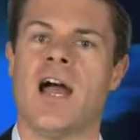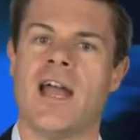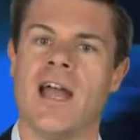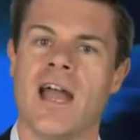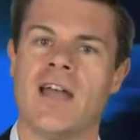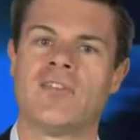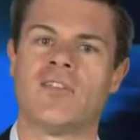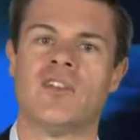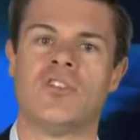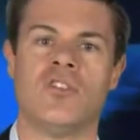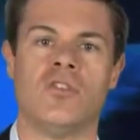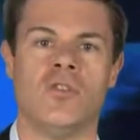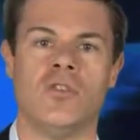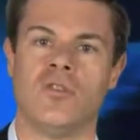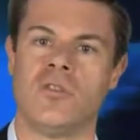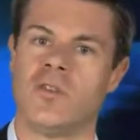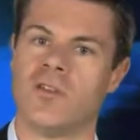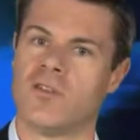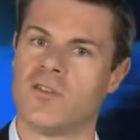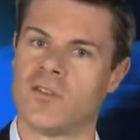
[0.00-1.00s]
I ask that you
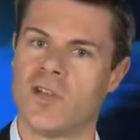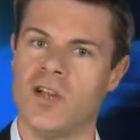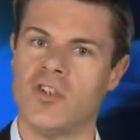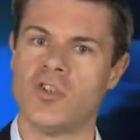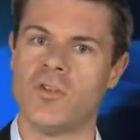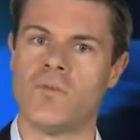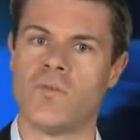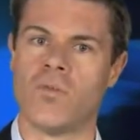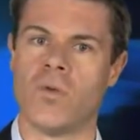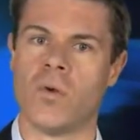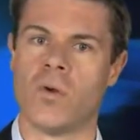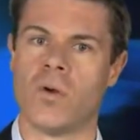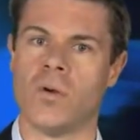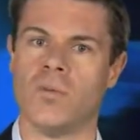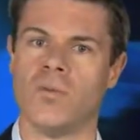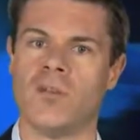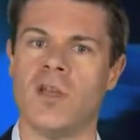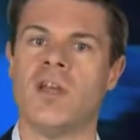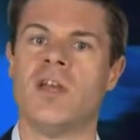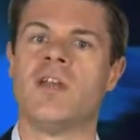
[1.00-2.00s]
use the discussion
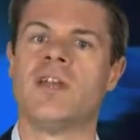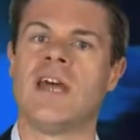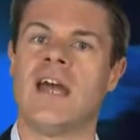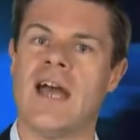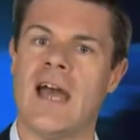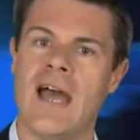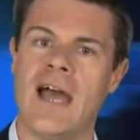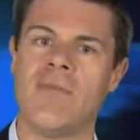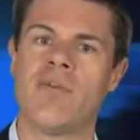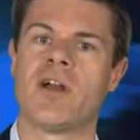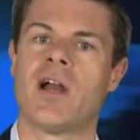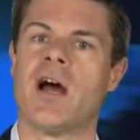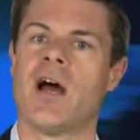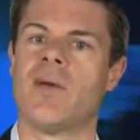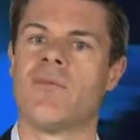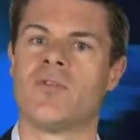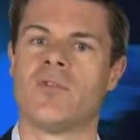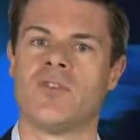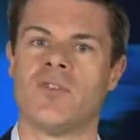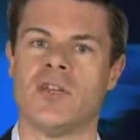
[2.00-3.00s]
forums to have a
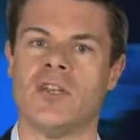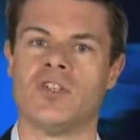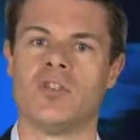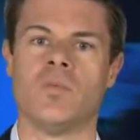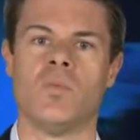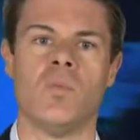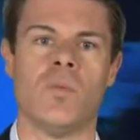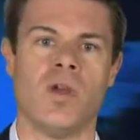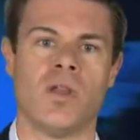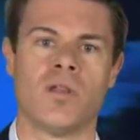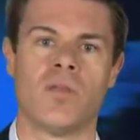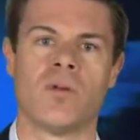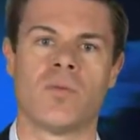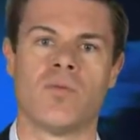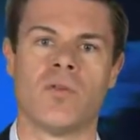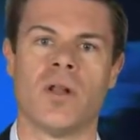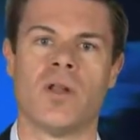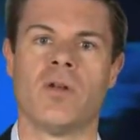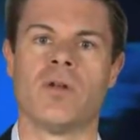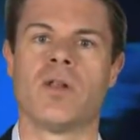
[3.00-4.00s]
conversation with your
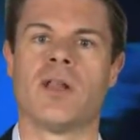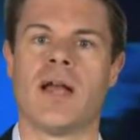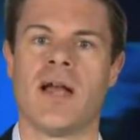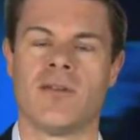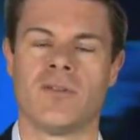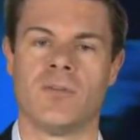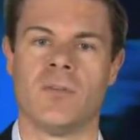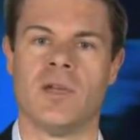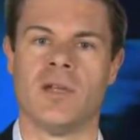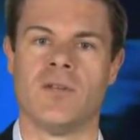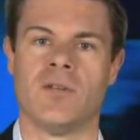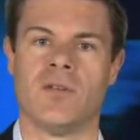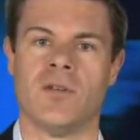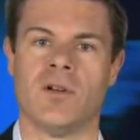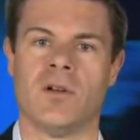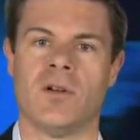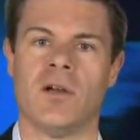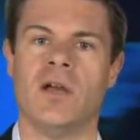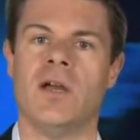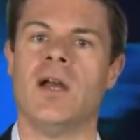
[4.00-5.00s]
fellow classmates
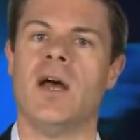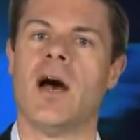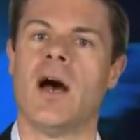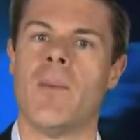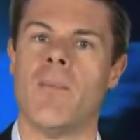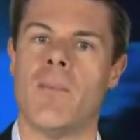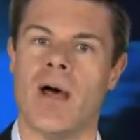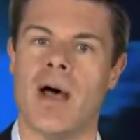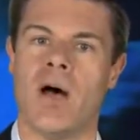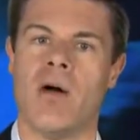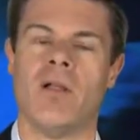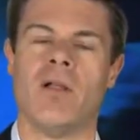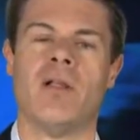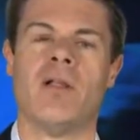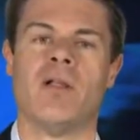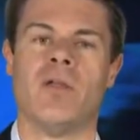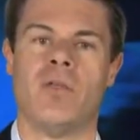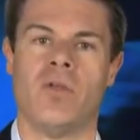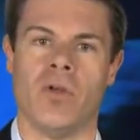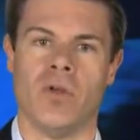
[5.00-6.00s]
here about
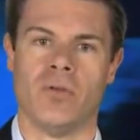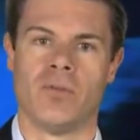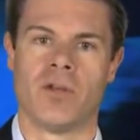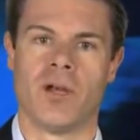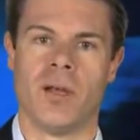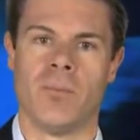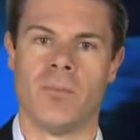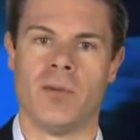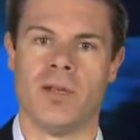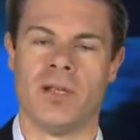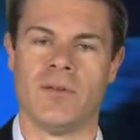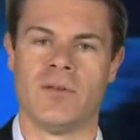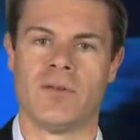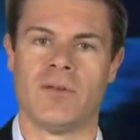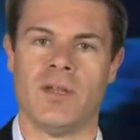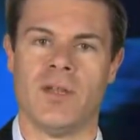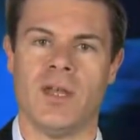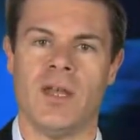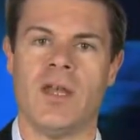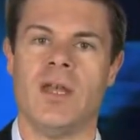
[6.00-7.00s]
those
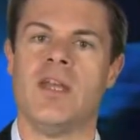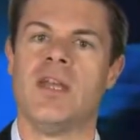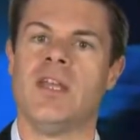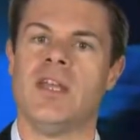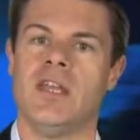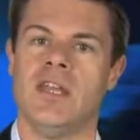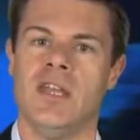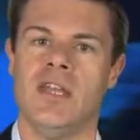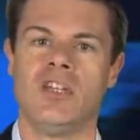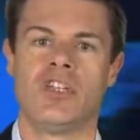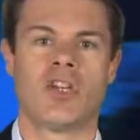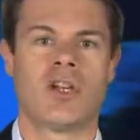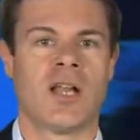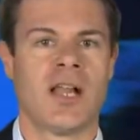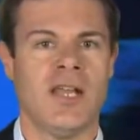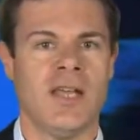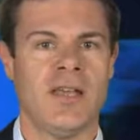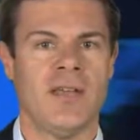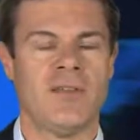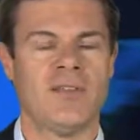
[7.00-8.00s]
companies. Each
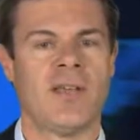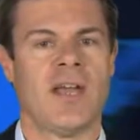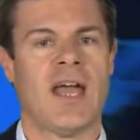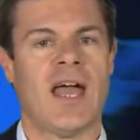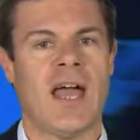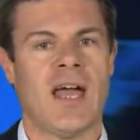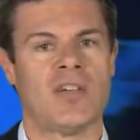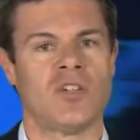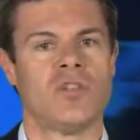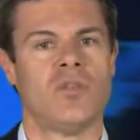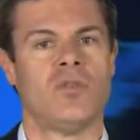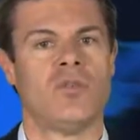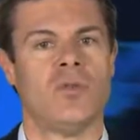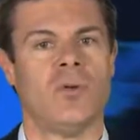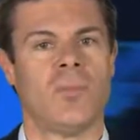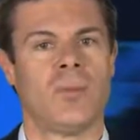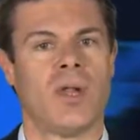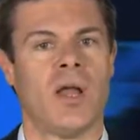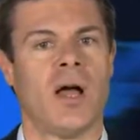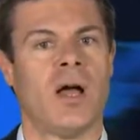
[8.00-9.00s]
case asks you
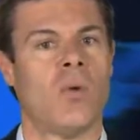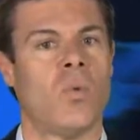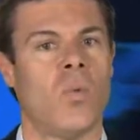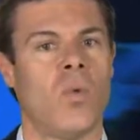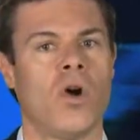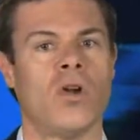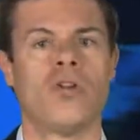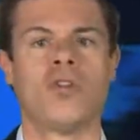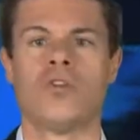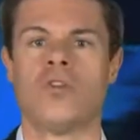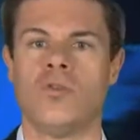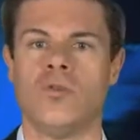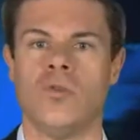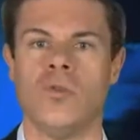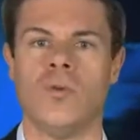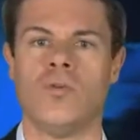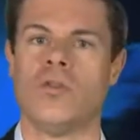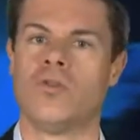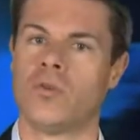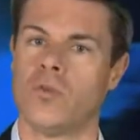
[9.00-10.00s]
to apply 1 or
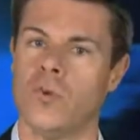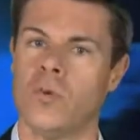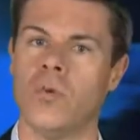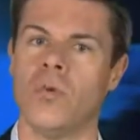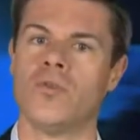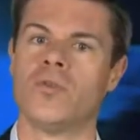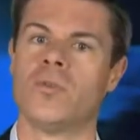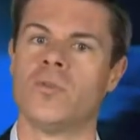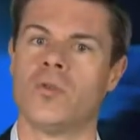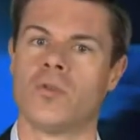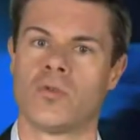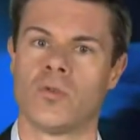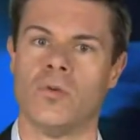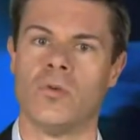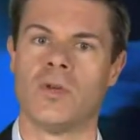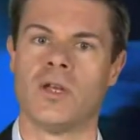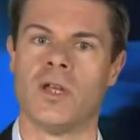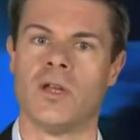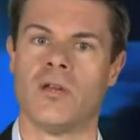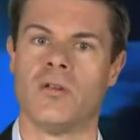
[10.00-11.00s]
2 of the tools from your
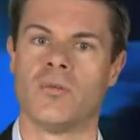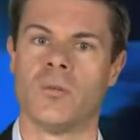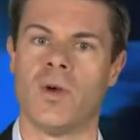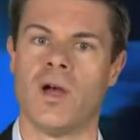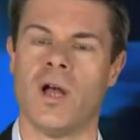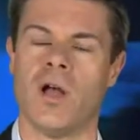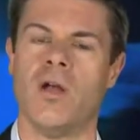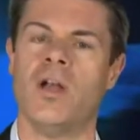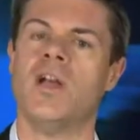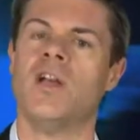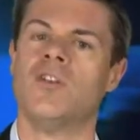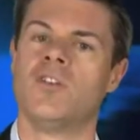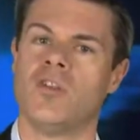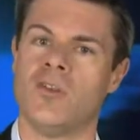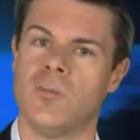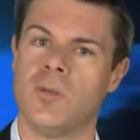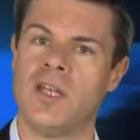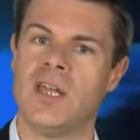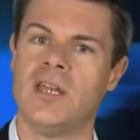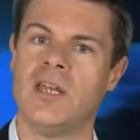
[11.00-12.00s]
toolkit as well,
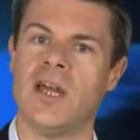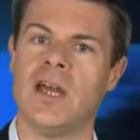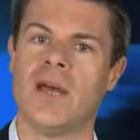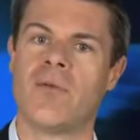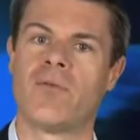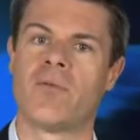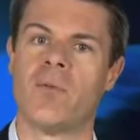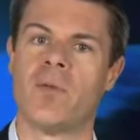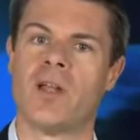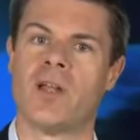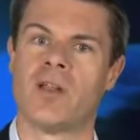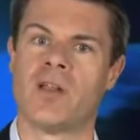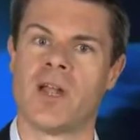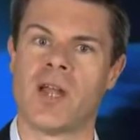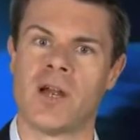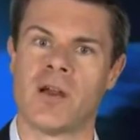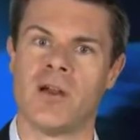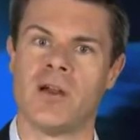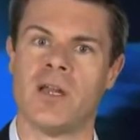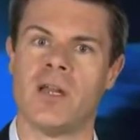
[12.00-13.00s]
so you begin to have
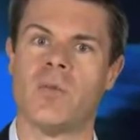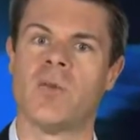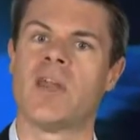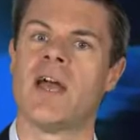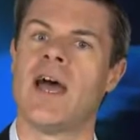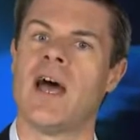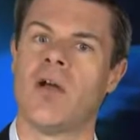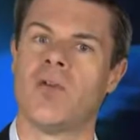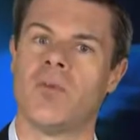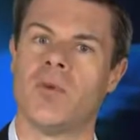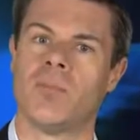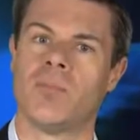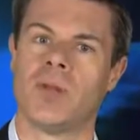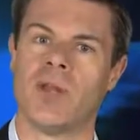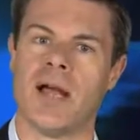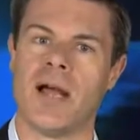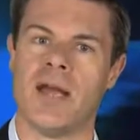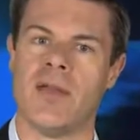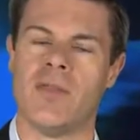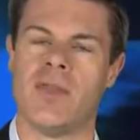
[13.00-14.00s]
familiarity with how to
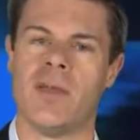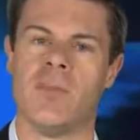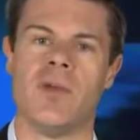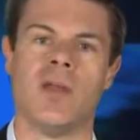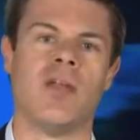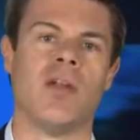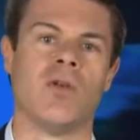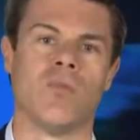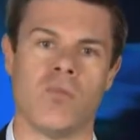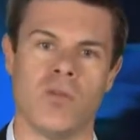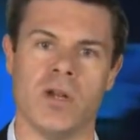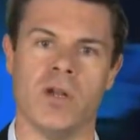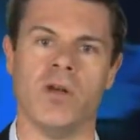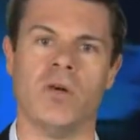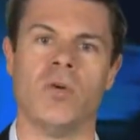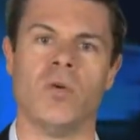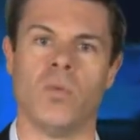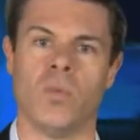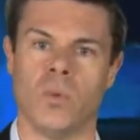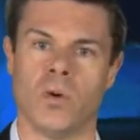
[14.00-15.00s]
apply them in a
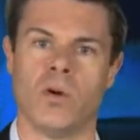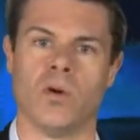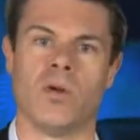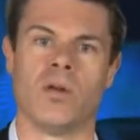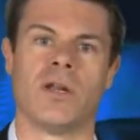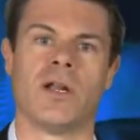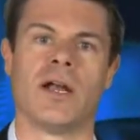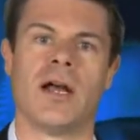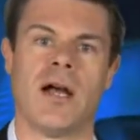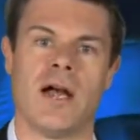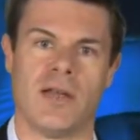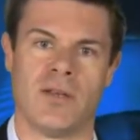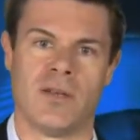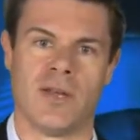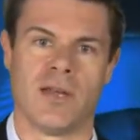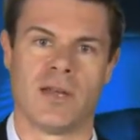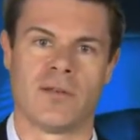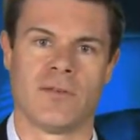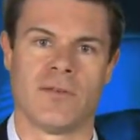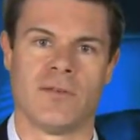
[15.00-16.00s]
real-world
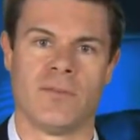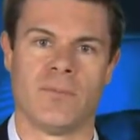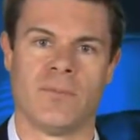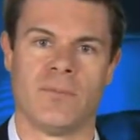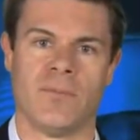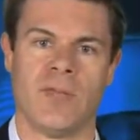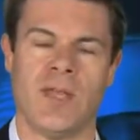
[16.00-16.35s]
context.